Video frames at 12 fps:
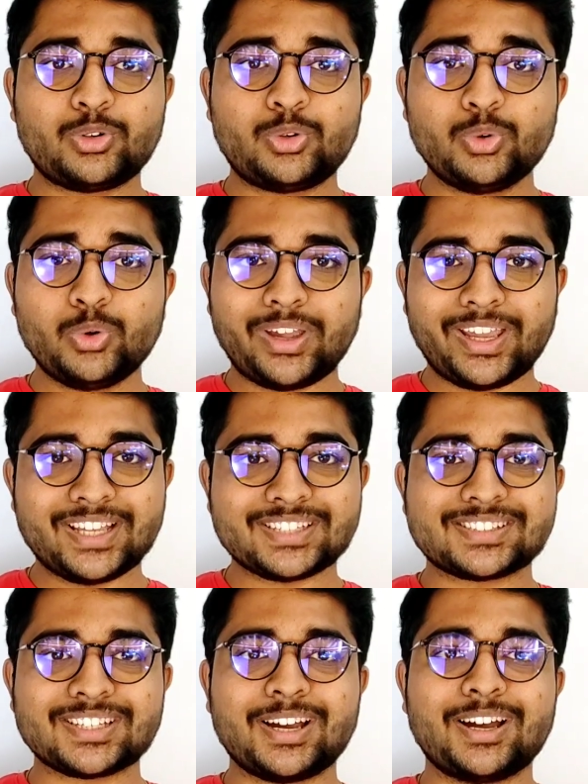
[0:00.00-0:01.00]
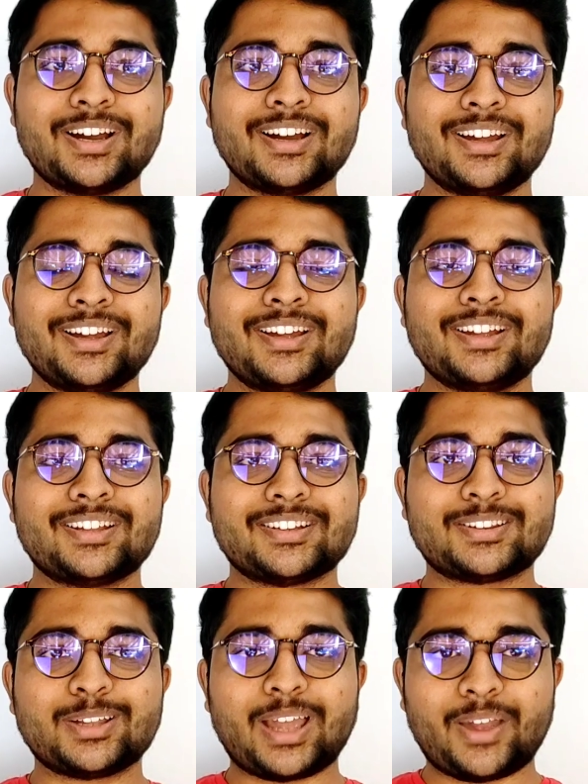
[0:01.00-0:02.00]
to ace the
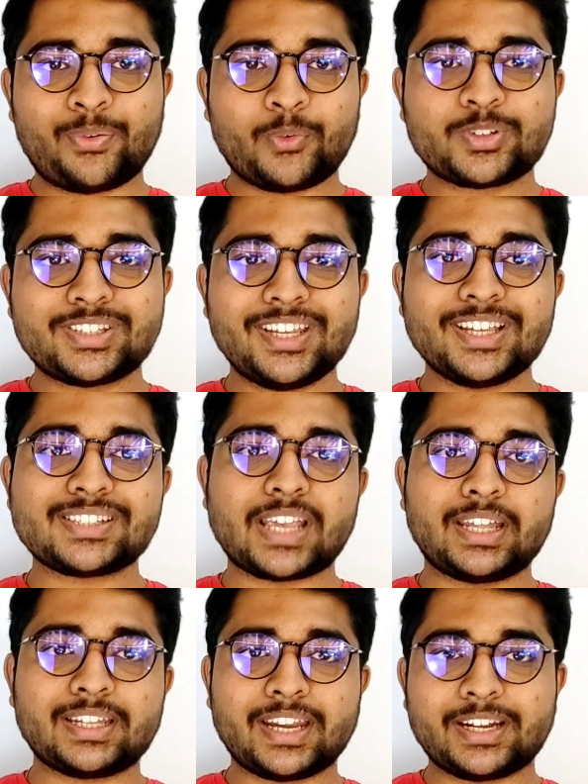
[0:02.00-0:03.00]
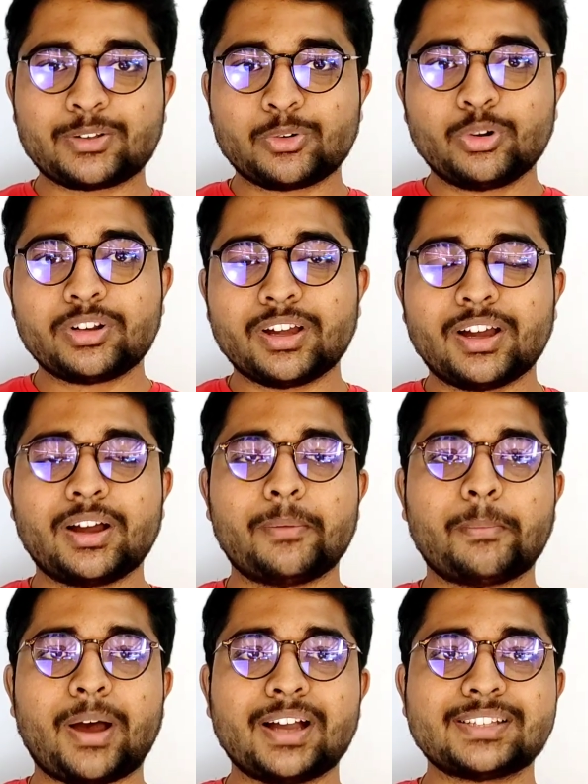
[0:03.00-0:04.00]
FFCS and get good
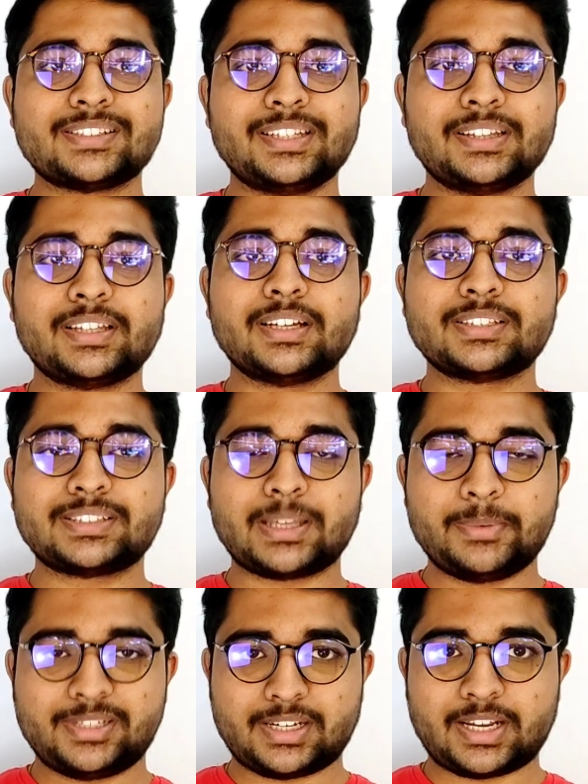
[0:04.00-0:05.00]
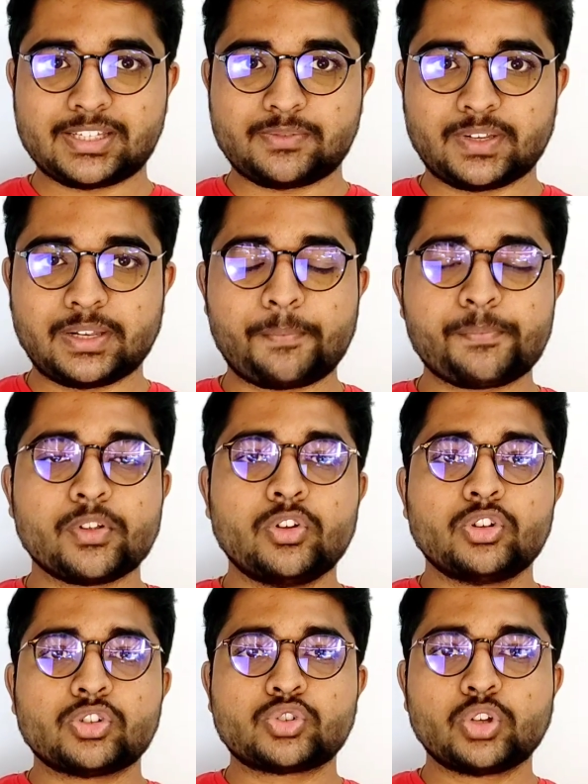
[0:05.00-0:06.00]
marks in the semester as well.
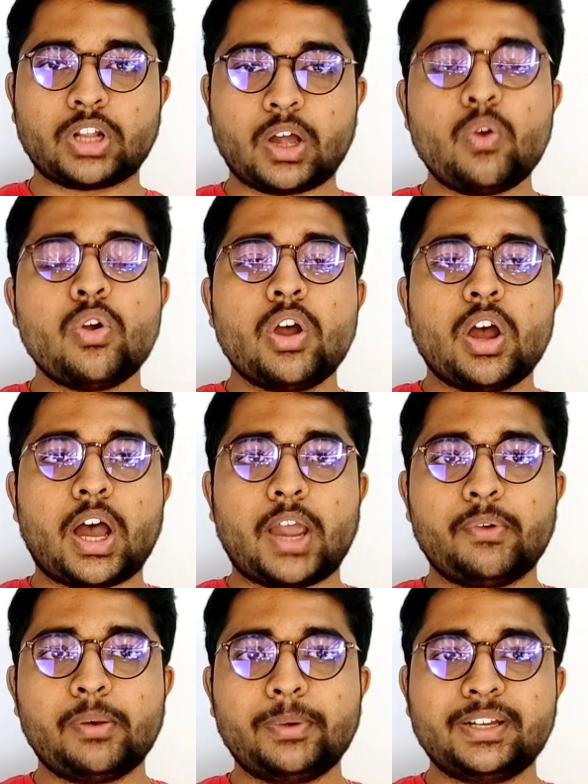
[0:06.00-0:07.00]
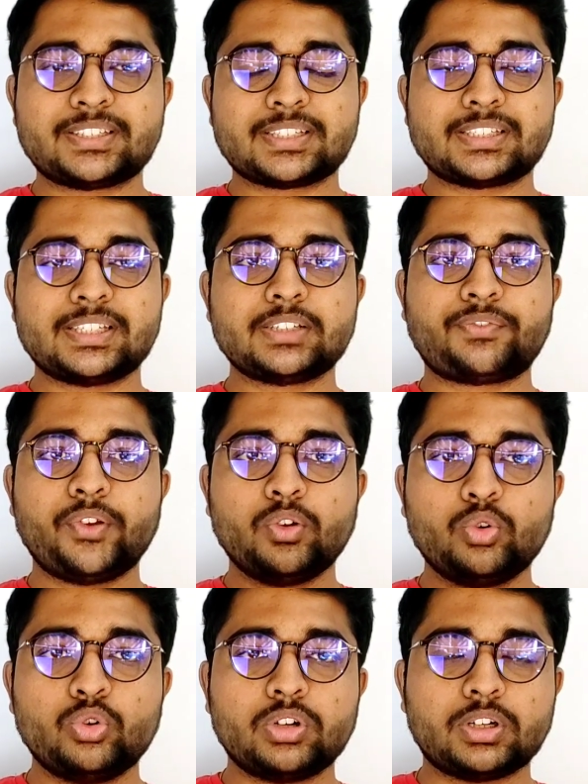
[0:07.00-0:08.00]
So now I will be discussing
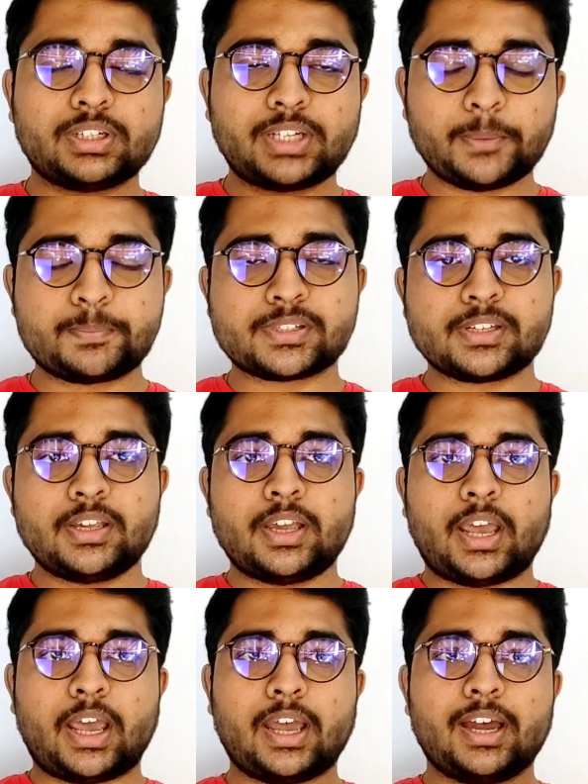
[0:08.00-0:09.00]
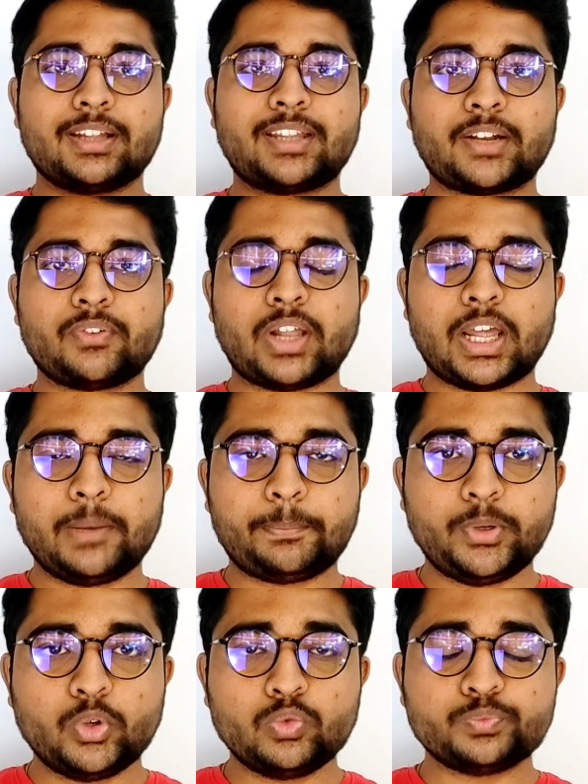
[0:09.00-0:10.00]
few tips that will help
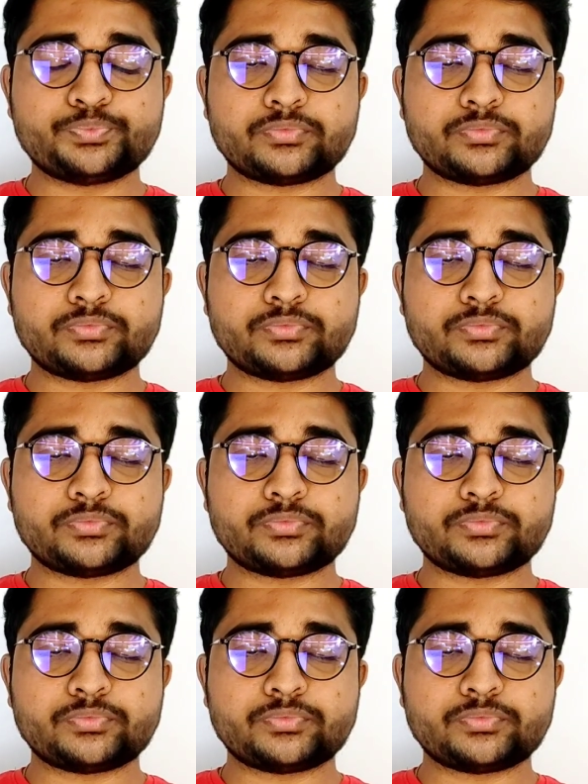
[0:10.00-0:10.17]
you